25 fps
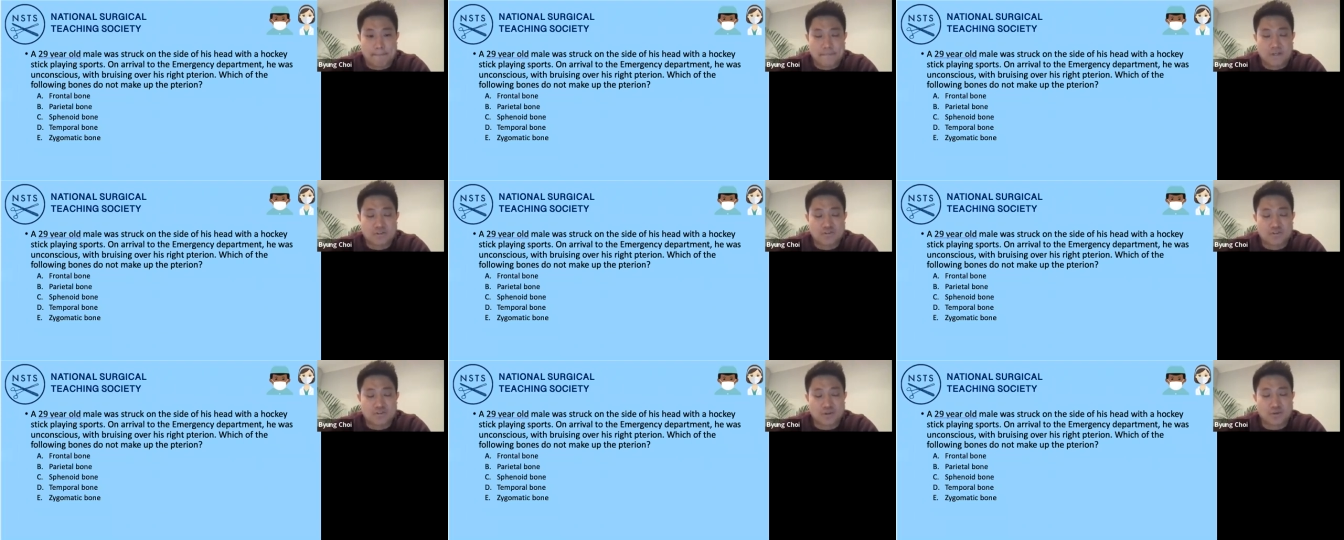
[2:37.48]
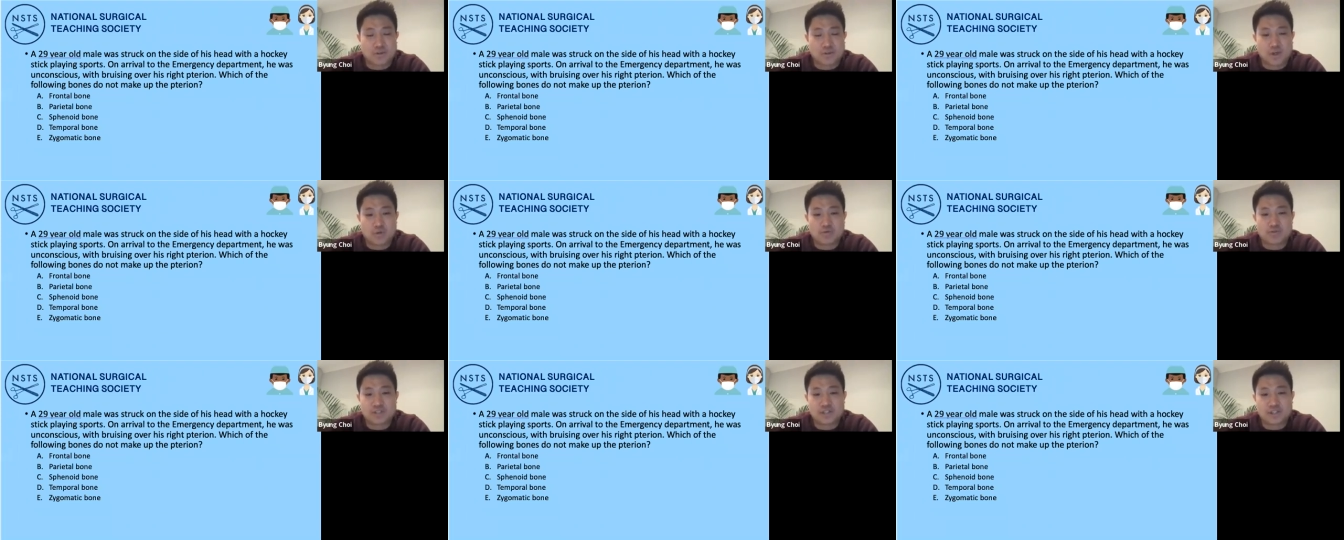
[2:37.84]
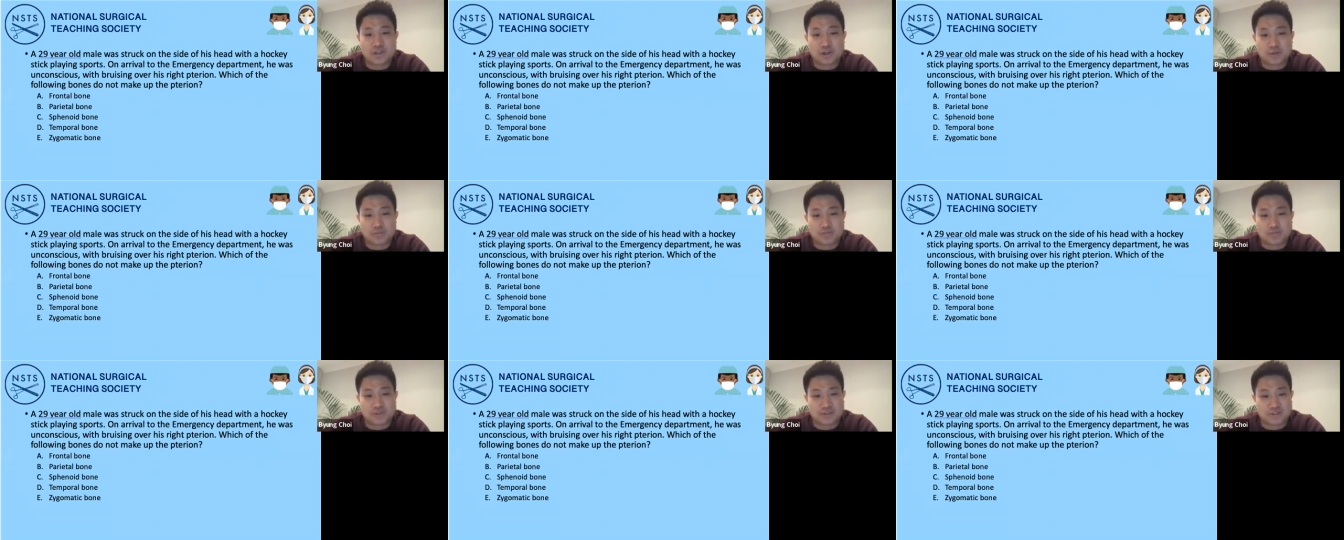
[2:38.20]
So those are
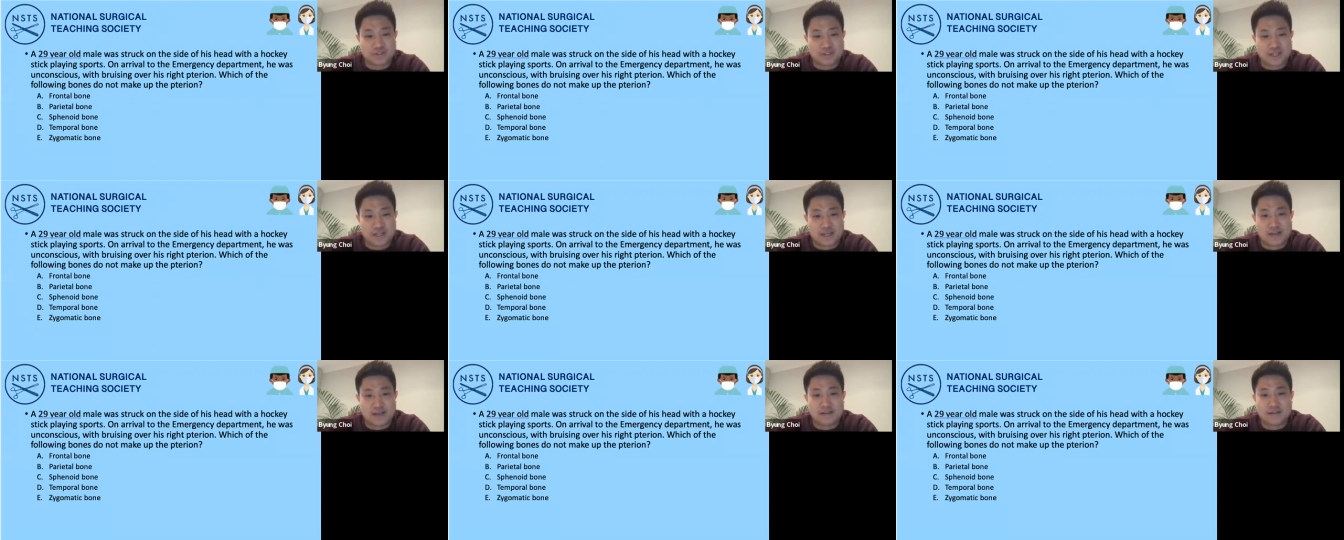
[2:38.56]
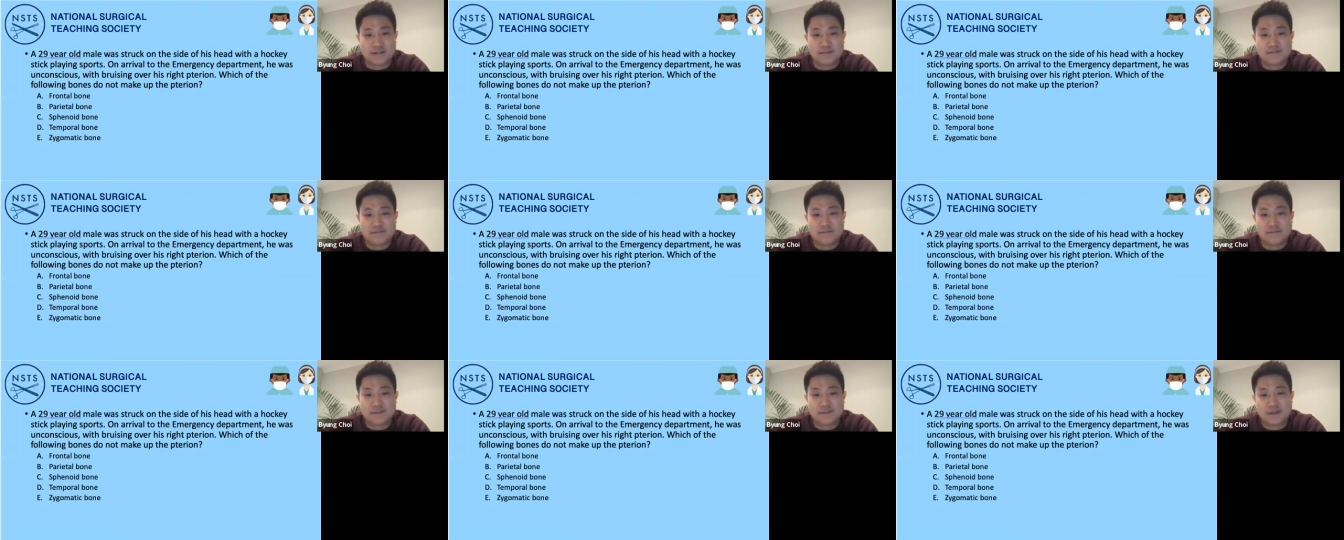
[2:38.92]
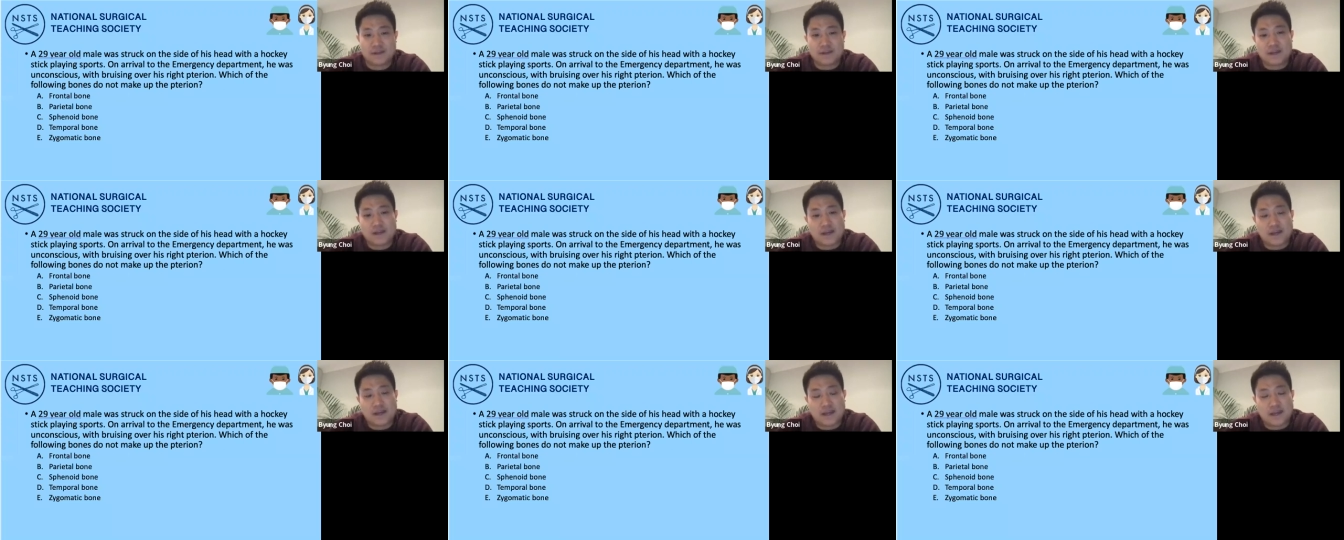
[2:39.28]
the options there.
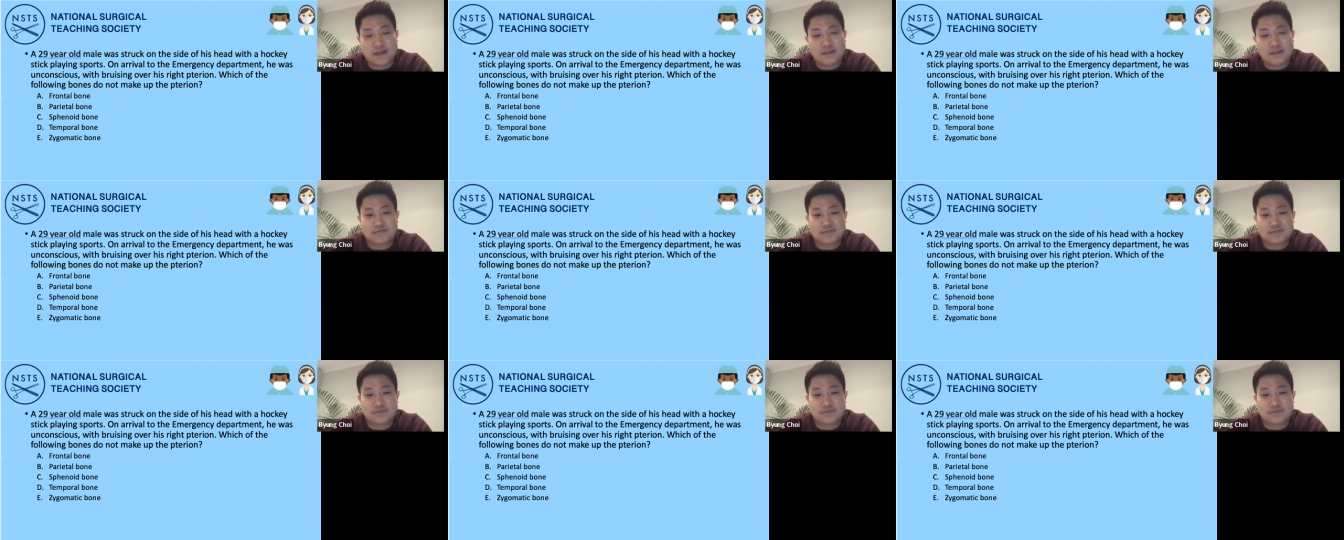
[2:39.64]
A,